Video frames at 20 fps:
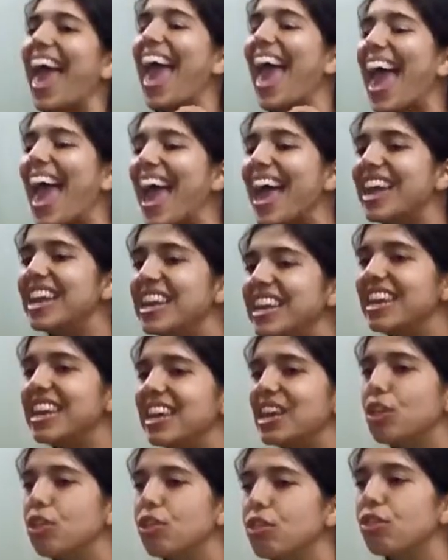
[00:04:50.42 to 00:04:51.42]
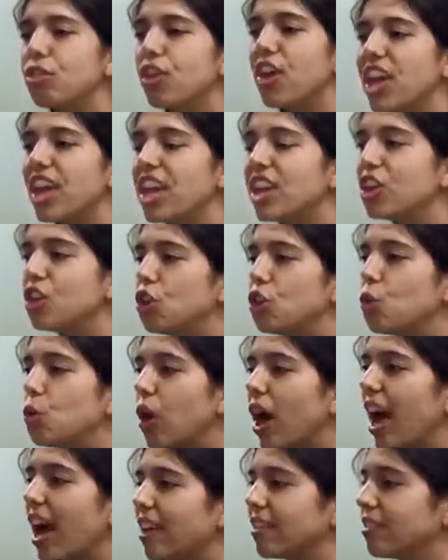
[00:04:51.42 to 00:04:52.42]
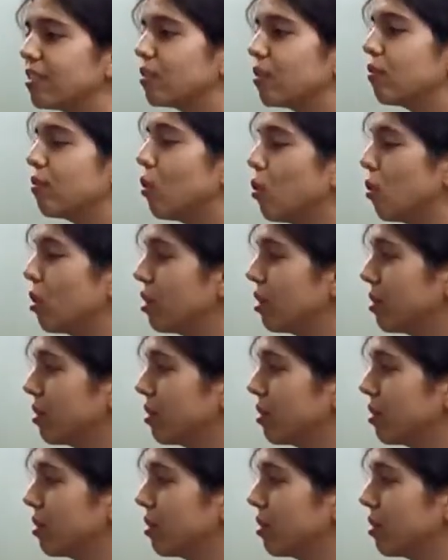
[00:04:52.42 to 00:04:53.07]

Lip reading: anything you ask for.